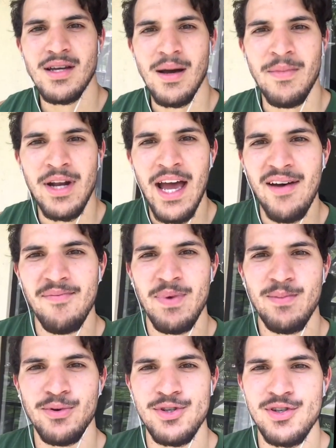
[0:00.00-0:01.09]
I'm gonna have
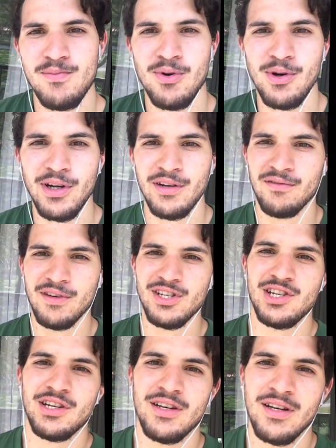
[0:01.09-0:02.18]
people support your vision.